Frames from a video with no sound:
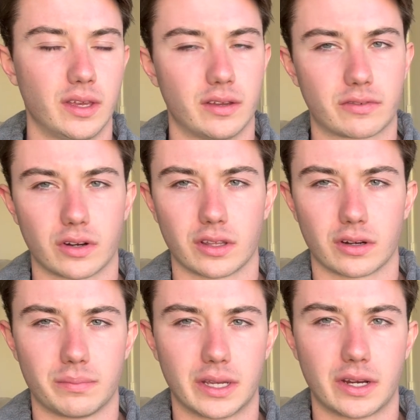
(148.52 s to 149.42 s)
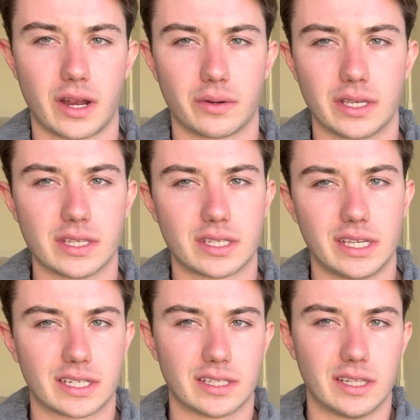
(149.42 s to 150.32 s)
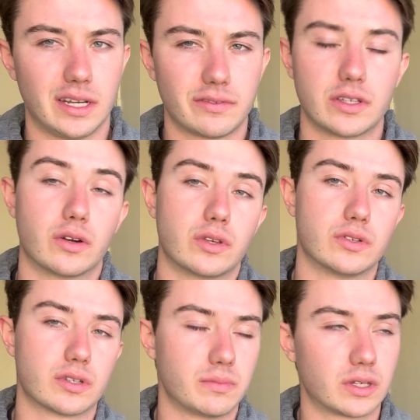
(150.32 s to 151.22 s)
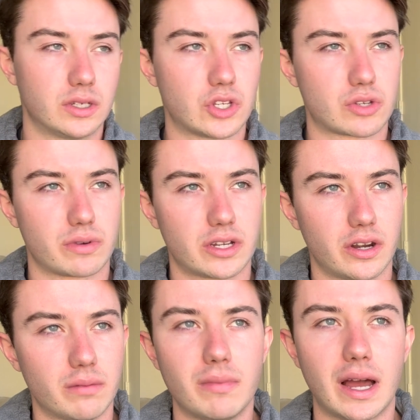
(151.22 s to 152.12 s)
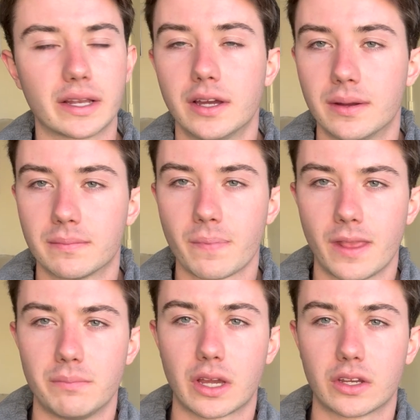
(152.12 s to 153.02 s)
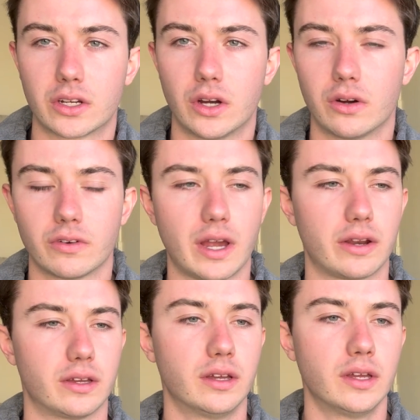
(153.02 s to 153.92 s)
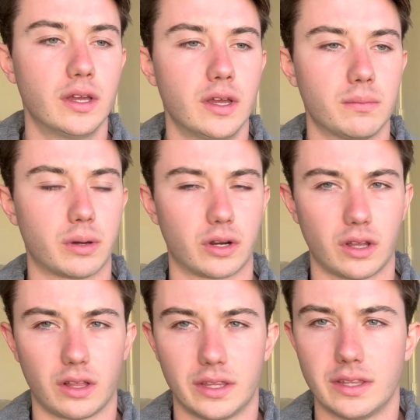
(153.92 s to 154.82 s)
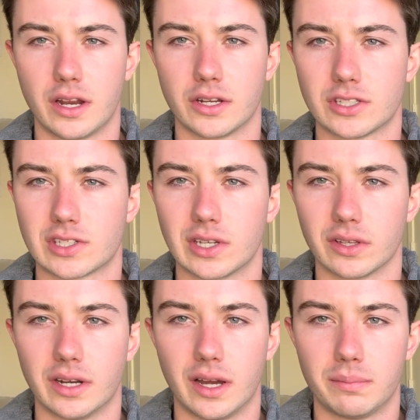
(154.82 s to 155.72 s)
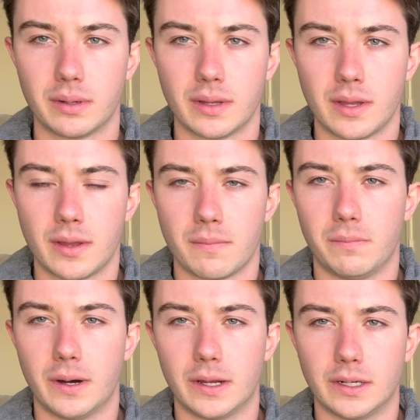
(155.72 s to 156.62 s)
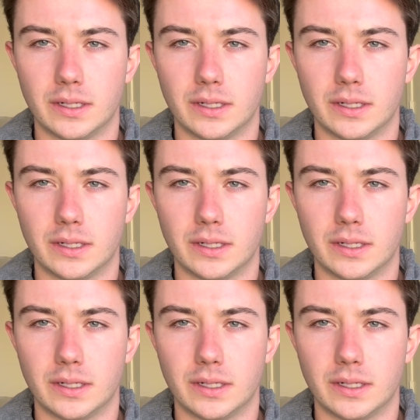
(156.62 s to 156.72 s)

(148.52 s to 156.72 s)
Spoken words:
For a little bigger, I would get 6, and then if you don't use them, you can just return them back. I'm not going to go over how to put it all in there and seal it up, but